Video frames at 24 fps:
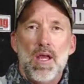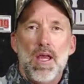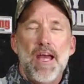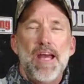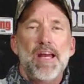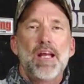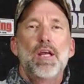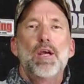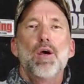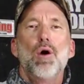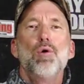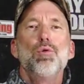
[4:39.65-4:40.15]

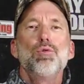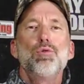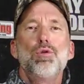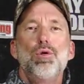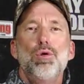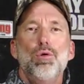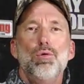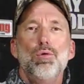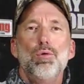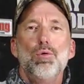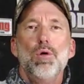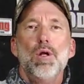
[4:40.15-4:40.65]
and go
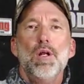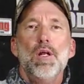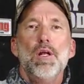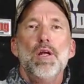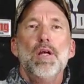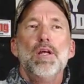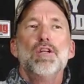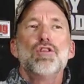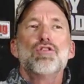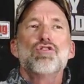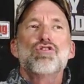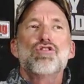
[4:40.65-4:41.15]
to
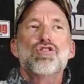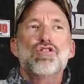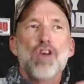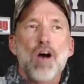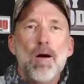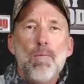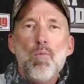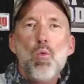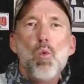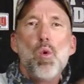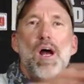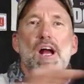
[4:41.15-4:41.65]

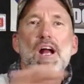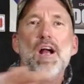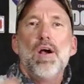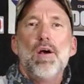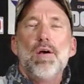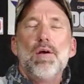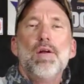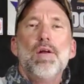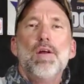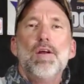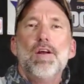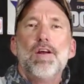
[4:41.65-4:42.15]

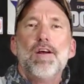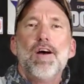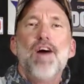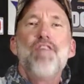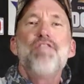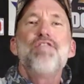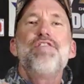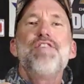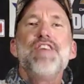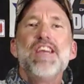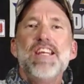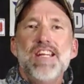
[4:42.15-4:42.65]
somewhere a
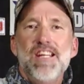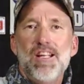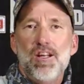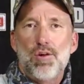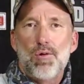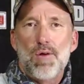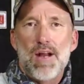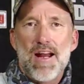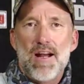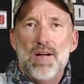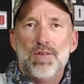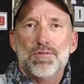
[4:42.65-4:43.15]
feeding
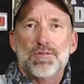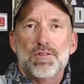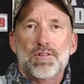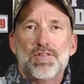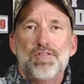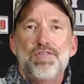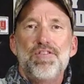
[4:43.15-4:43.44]
grounds,